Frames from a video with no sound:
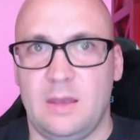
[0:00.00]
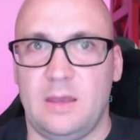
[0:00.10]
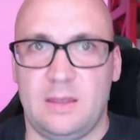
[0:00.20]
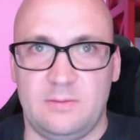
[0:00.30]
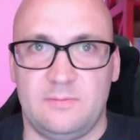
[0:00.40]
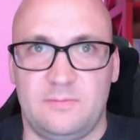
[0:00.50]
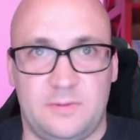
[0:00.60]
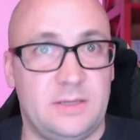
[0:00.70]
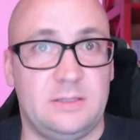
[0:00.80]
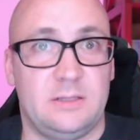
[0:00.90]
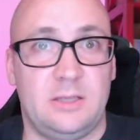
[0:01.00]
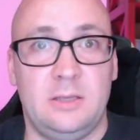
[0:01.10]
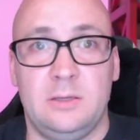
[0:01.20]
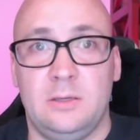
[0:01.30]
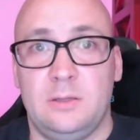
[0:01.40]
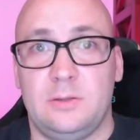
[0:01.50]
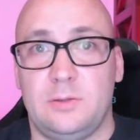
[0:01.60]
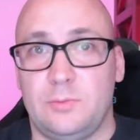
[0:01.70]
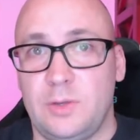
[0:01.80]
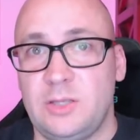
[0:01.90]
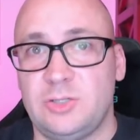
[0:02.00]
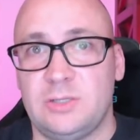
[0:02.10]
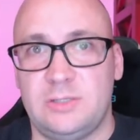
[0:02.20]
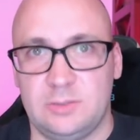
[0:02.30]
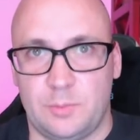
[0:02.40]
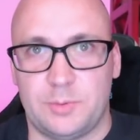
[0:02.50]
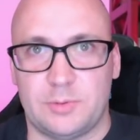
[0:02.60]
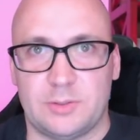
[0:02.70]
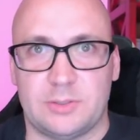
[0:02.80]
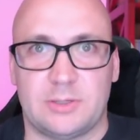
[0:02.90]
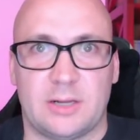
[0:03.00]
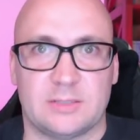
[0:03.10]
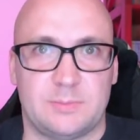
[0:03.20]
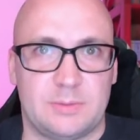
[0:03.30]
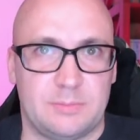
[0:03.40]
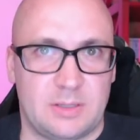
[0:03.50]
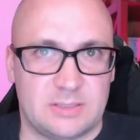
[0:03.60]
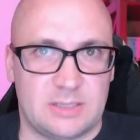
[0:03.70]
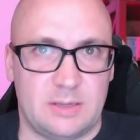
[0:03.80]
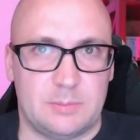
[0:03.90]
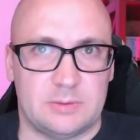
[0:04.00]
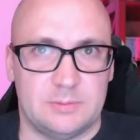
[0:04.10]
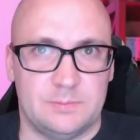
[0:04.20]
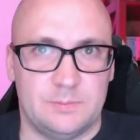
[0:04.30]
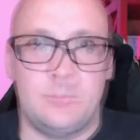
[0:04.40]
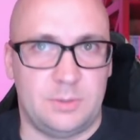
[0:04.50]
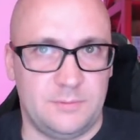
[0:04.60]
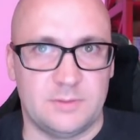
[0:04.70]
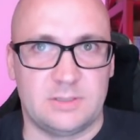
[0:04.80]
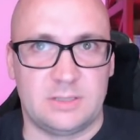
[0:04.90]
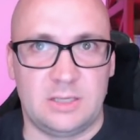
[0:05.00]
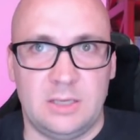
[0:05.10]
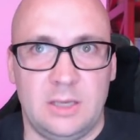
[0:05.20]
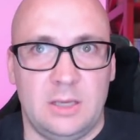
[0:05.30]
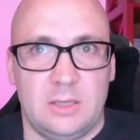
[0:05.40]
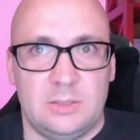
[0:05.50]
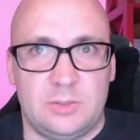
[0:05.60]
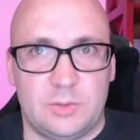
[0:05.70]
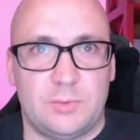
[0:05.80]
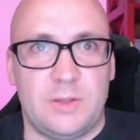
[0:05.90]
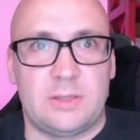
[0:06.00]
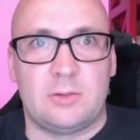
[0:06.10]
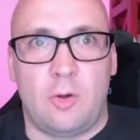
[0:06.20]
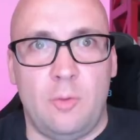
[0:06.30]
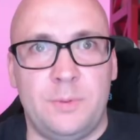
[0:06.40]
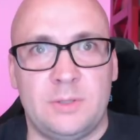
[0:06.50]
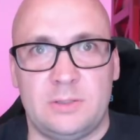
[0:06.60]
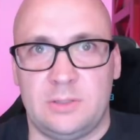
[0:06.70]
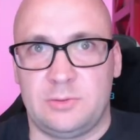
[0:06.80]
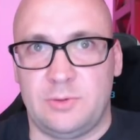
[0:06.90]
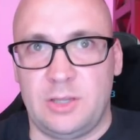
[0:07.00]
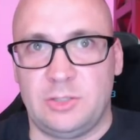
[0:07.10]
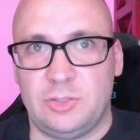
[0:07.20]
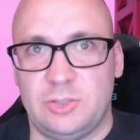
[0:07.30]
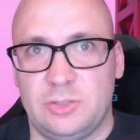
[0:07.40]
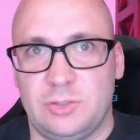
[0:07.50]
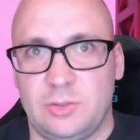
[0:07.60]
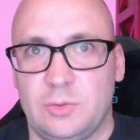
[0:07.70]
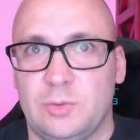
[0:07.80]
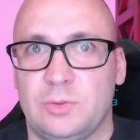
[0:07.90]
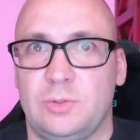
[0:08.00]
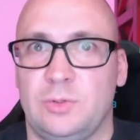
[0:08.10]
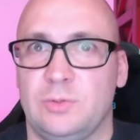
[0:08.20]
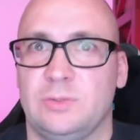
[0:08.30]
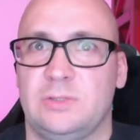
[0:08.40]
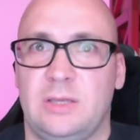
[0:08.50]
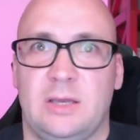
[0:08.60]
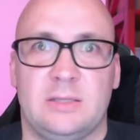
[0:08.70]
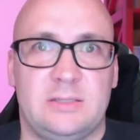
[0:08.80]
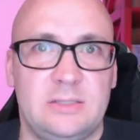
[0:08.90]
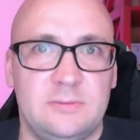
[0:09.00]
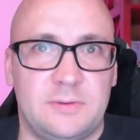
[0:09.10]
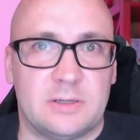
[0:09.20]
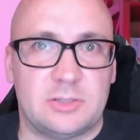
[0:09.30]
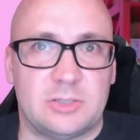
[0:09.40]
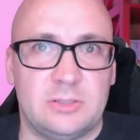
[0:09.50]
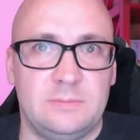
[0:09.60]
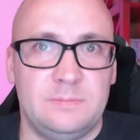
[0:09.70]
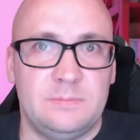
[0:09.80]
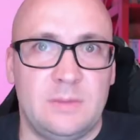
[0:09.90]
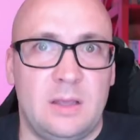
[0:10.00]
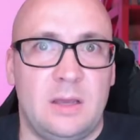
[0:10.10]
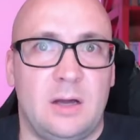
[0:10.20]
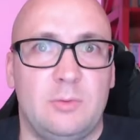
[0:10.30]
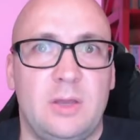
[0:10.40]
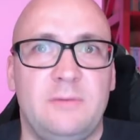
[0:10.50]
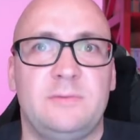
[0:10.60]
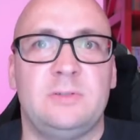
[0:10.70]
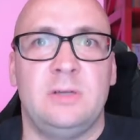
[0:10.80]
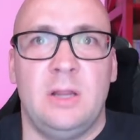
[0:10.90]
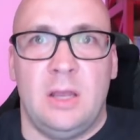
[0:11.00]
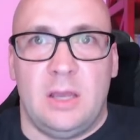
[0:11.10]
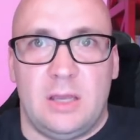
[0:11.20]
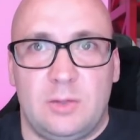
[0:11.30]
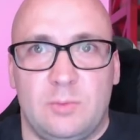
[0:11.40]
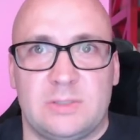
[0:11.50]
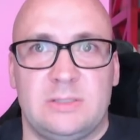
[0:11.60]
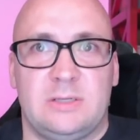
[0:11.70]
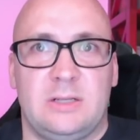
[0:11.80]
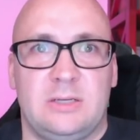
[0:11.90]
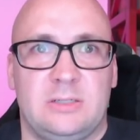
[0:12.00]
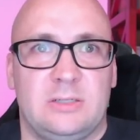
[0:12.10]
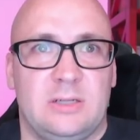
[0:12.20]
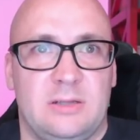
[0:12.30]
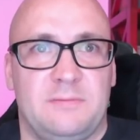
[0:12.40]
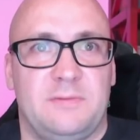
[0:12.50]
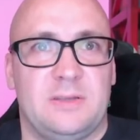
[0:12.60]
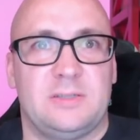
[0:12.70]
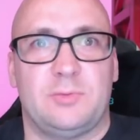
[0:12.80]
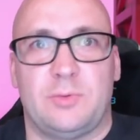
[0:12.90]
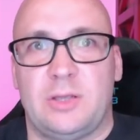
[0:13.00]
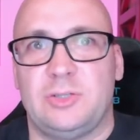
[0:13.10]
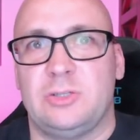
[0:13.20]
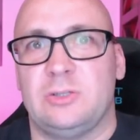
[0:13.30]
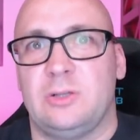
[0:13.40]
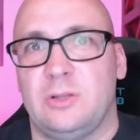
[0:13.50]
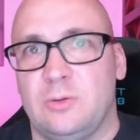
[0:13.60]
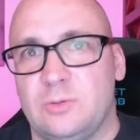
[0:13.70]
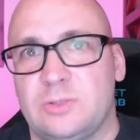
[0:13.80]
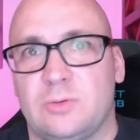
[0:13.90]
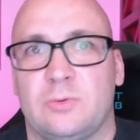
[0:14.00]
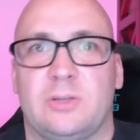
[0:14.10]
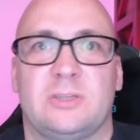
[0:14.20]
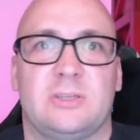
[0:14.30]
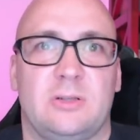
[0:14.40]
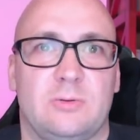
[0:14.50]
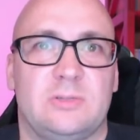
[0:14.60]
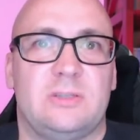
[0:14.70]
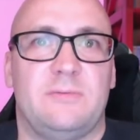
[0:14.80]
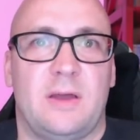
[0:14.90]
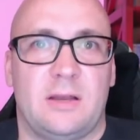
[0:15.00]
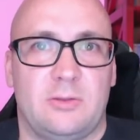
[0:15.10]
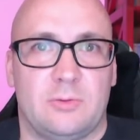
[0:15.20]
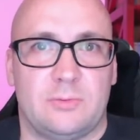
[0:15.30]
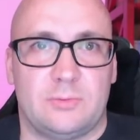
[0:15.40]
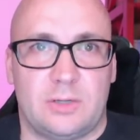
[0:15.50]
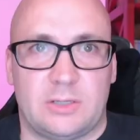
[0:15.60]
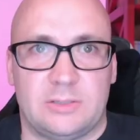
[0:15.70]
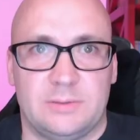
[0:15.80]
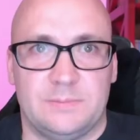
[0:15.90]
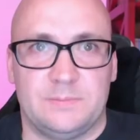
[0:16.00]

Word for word: And finally, the range until operator has been made stable. Previously, to create an open-ended range, you could use the until function. However, it wasn't clear if this range includes or excludes the value on the right.